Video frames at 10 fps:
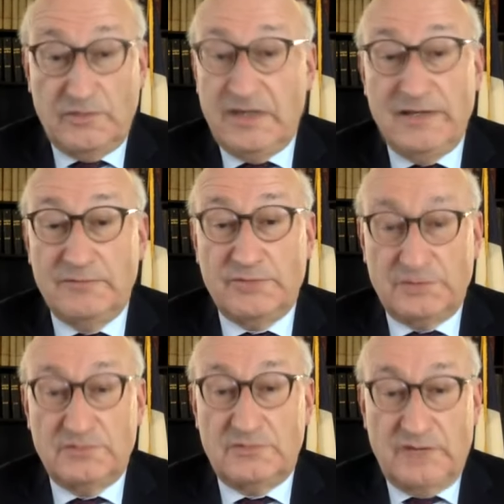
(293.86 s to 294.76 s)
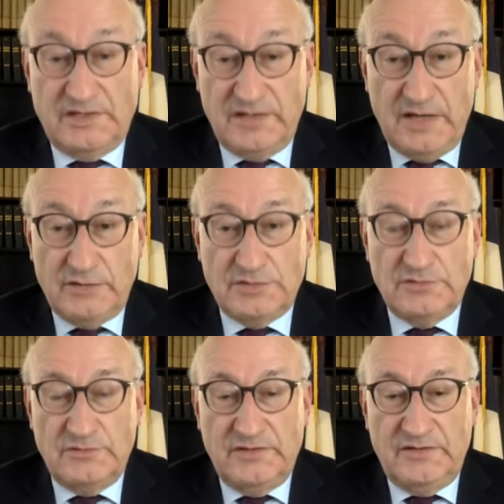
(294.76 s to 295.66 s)
really important right now
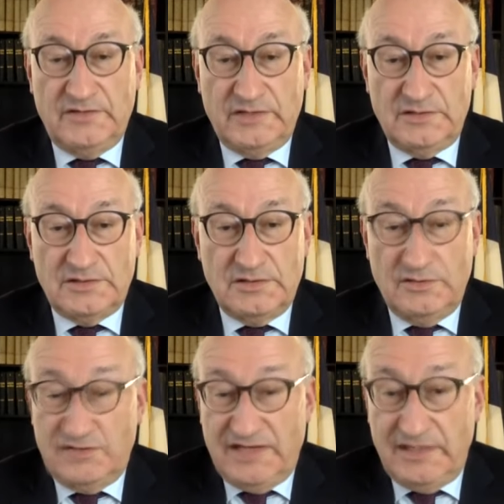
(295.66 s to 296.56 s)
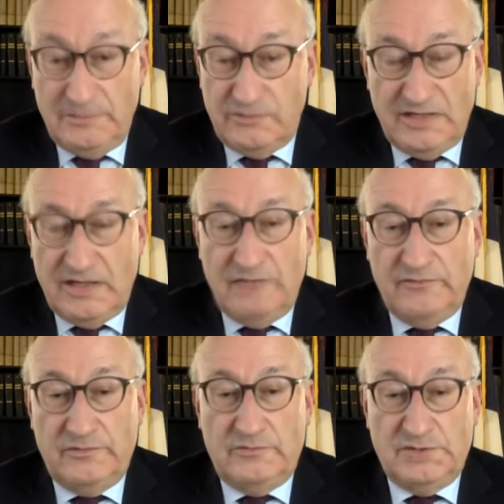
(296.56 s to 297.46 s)
to do this. And again,
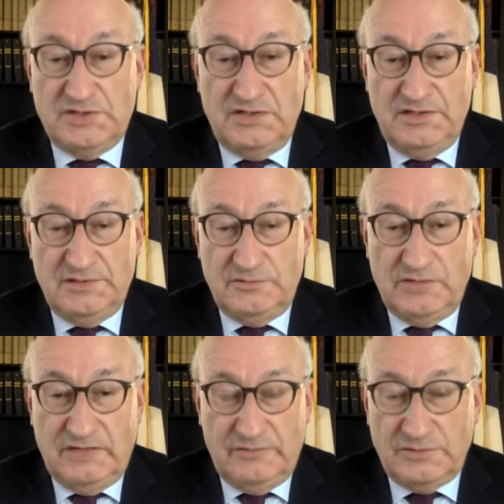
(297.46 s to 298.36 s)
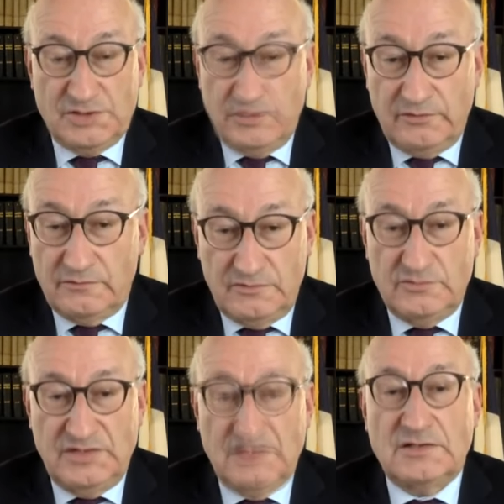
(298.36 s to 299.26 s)
the Russian leader will have the choice
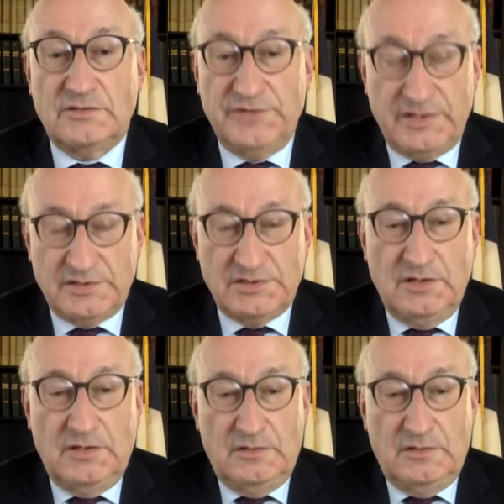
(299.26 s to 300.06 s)
of doing it or not.